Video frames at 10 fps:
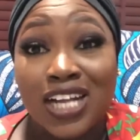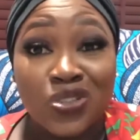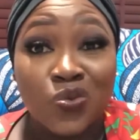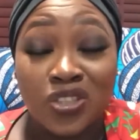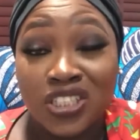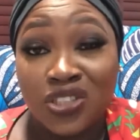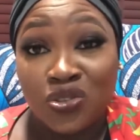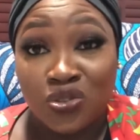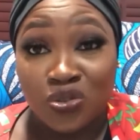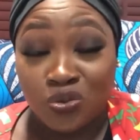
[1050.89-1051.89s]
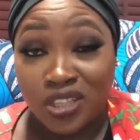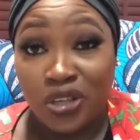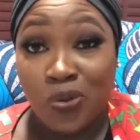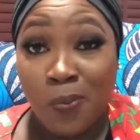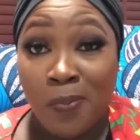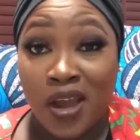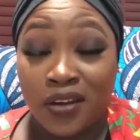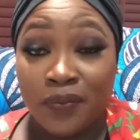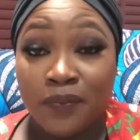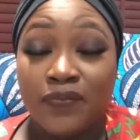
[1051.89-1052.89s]
I just wanted you to know that your
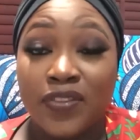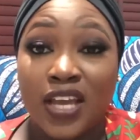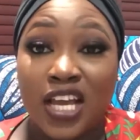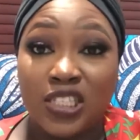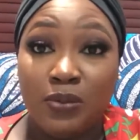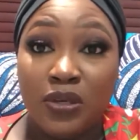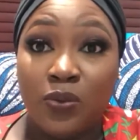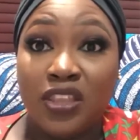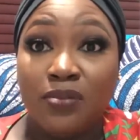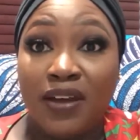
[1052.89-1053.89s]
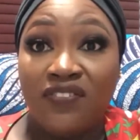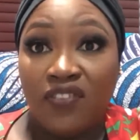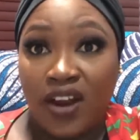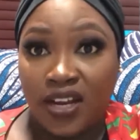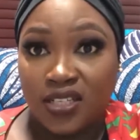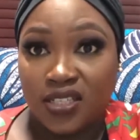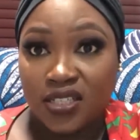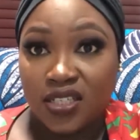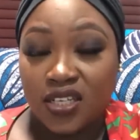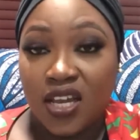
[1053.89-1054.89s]
man has been with my friend